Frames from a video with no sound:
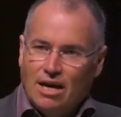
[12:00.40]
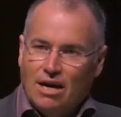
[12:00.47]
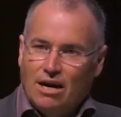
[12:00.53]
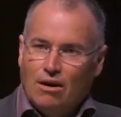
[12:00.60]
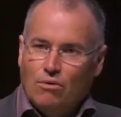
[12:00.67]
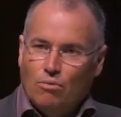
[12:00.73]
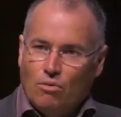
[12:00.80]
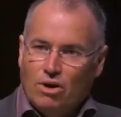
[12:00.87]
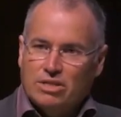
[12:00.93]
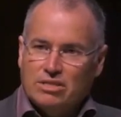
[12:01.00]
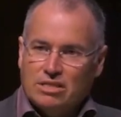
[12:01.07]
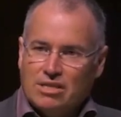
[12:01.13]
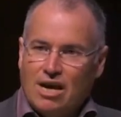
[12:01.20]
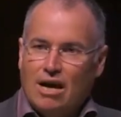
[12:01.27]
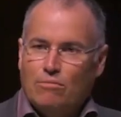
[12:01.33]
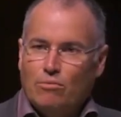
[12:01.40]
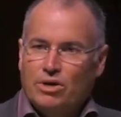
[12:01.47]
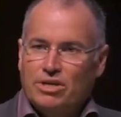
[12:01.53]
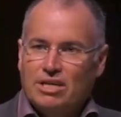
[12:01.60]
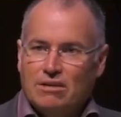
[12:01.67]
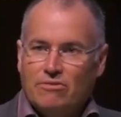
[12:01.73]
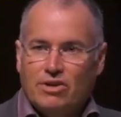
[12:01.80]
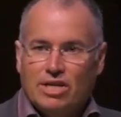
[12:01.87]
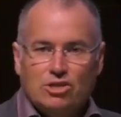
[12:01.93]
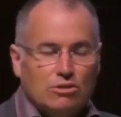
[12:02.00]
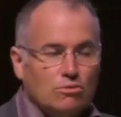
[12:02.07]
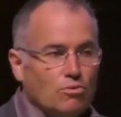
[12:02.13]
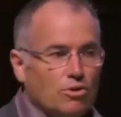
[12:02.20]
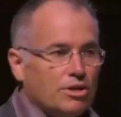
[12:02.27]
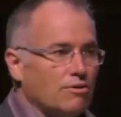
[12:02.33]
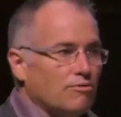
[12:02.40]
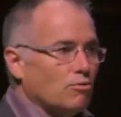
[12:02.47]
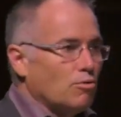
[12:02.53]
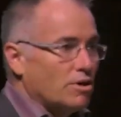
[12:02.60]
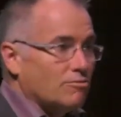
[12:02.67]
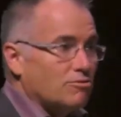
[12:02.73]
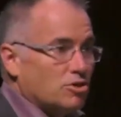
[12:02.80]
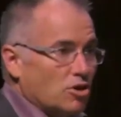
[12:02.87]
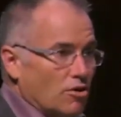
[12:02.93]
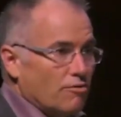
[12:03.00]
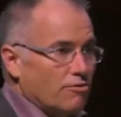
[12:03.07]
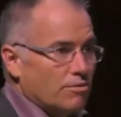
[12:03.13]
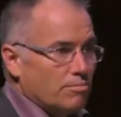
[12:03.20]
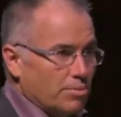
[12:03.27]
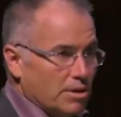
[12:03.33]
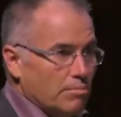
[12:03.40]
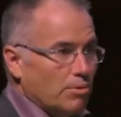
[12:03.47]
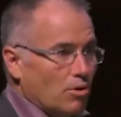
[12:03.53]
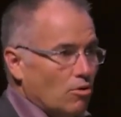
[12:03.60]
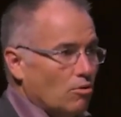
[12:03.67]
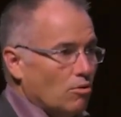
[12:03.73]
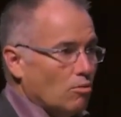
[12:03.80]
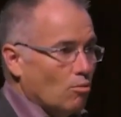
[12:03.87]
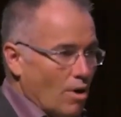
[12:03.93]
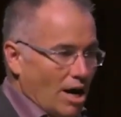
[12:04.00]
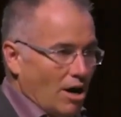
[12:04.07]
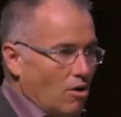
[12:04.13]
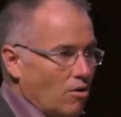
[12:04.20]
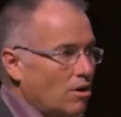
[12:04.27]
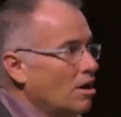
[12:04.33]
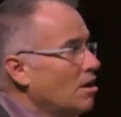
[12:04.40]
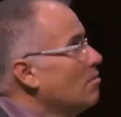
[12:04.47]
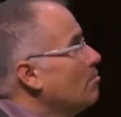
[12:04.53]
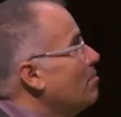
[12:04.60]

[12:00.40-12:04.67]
was a time when innovation would have served people well